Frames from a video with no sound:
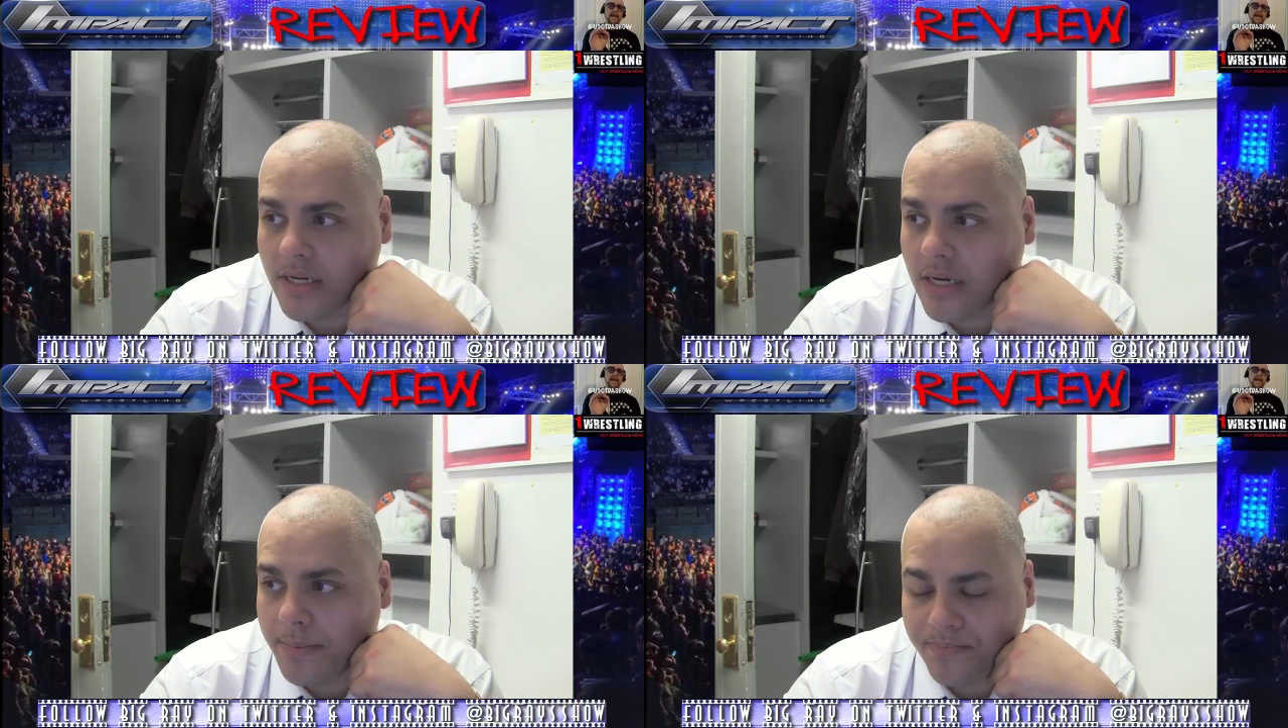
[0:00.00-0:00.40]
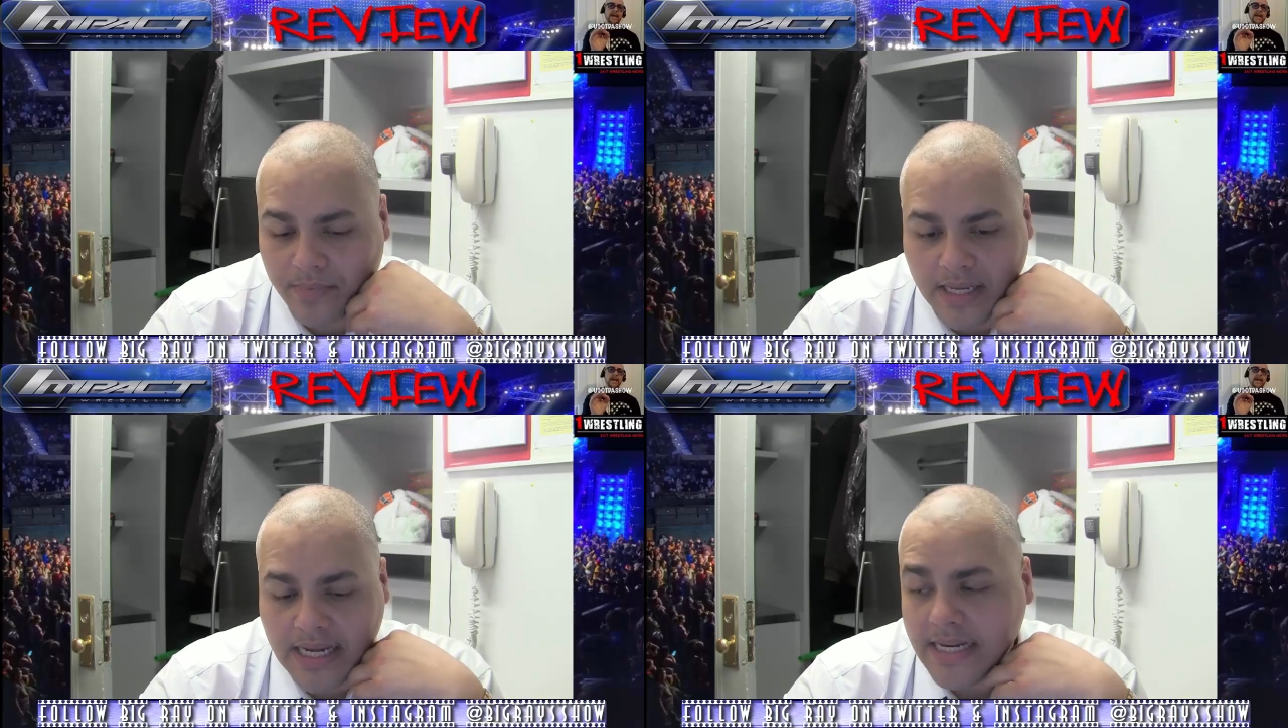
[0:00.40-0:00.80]

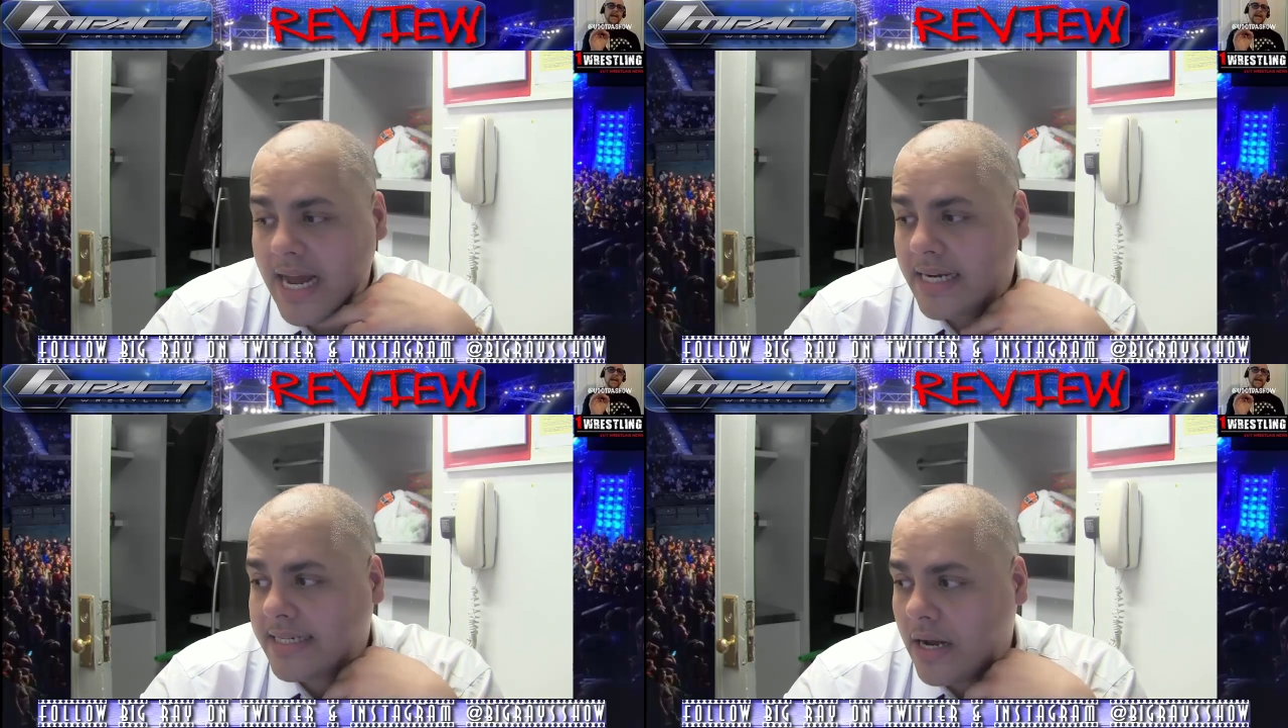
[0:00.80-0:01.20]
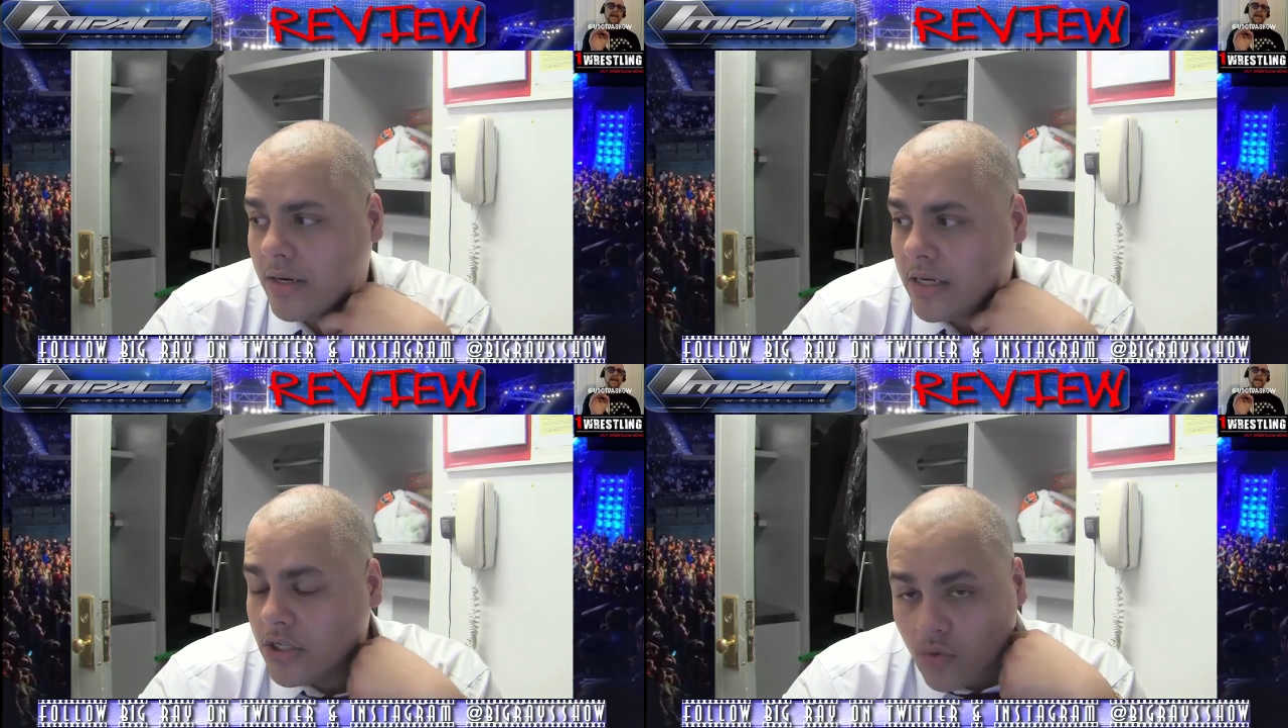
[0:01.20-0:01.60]

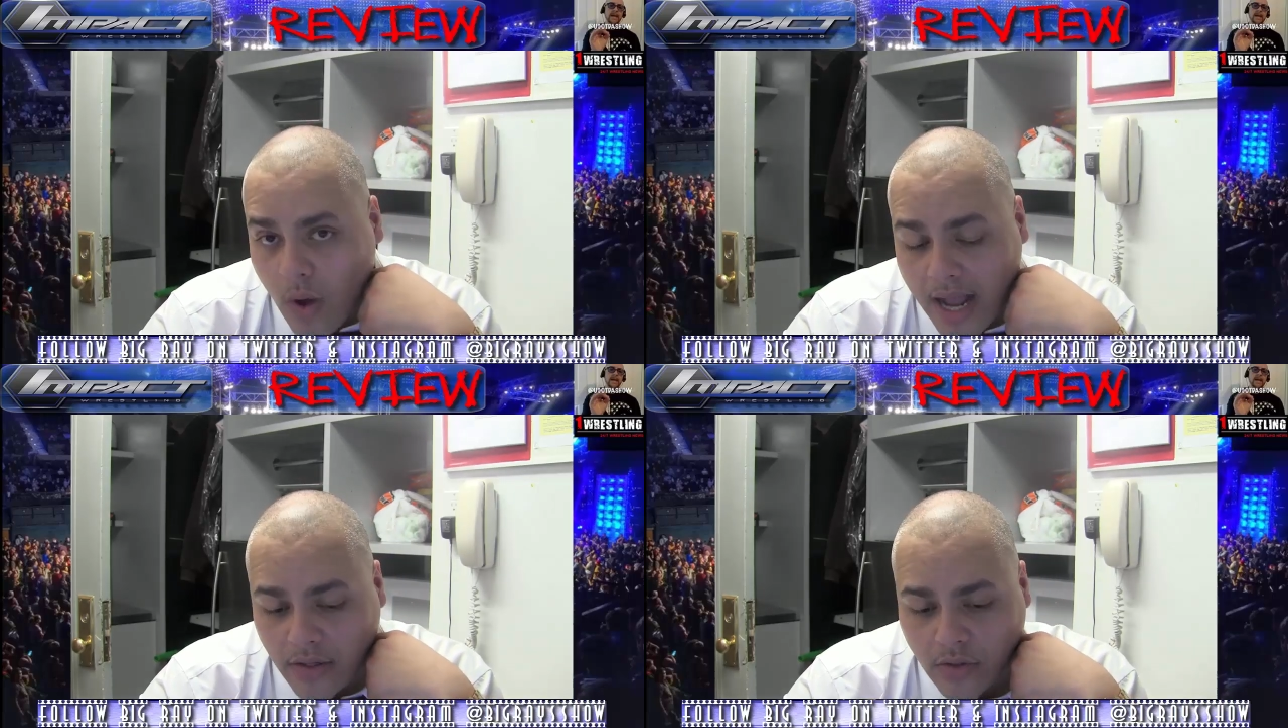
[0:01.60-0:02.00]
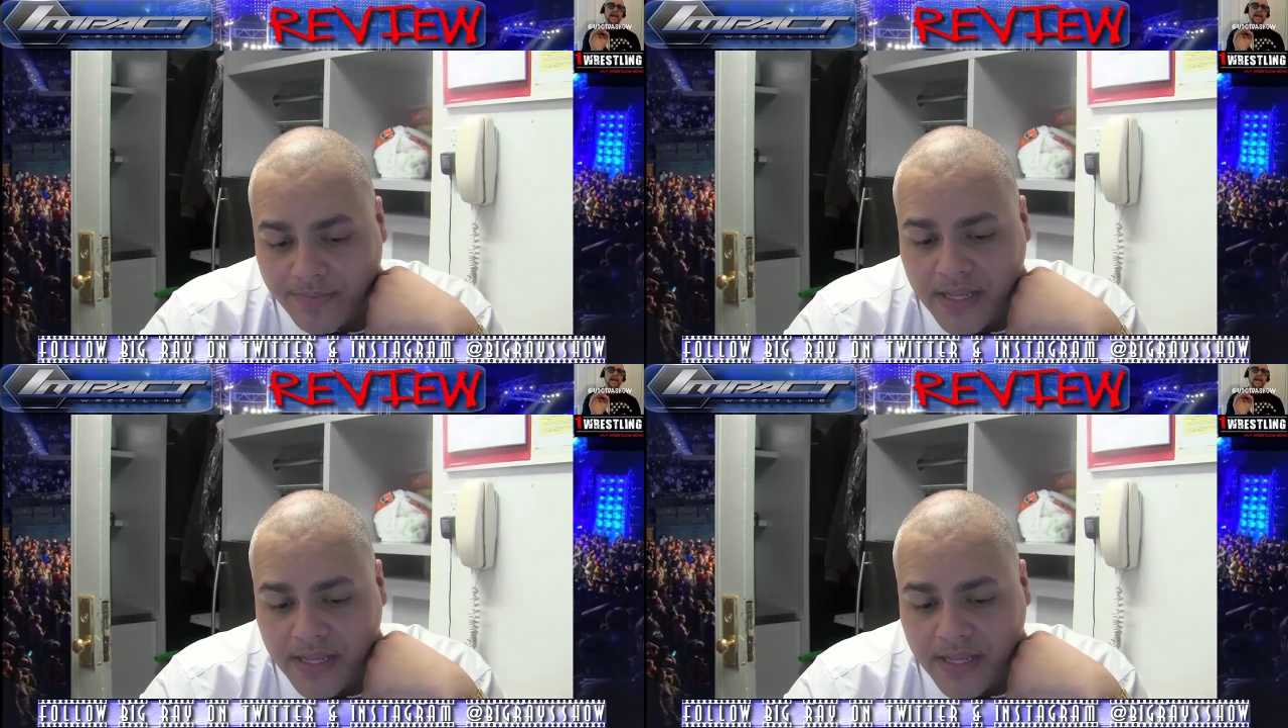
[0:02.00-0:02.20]
Swoggle,